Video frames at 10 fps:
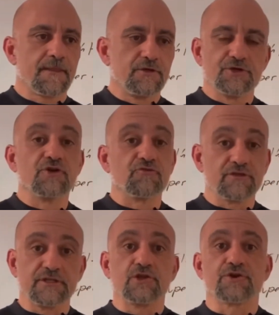you're going to really
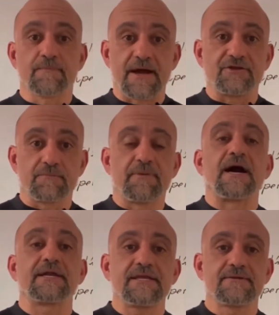learn about your
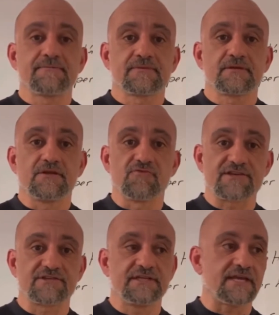body in
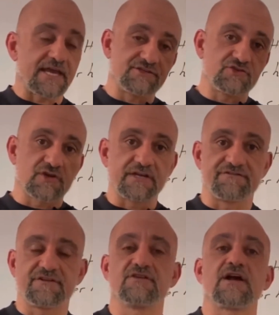wrestling as you try to
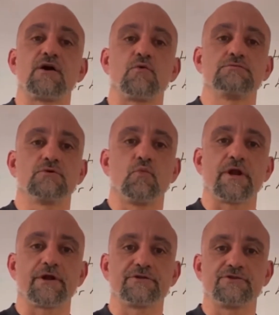figure out
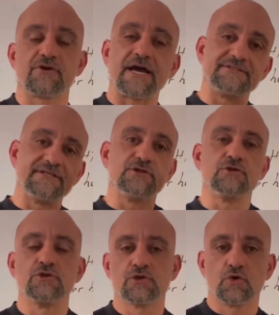where your ideal
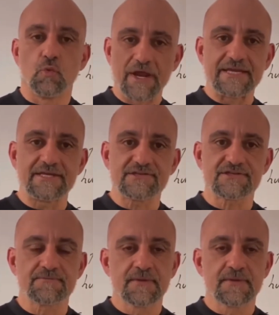weight is.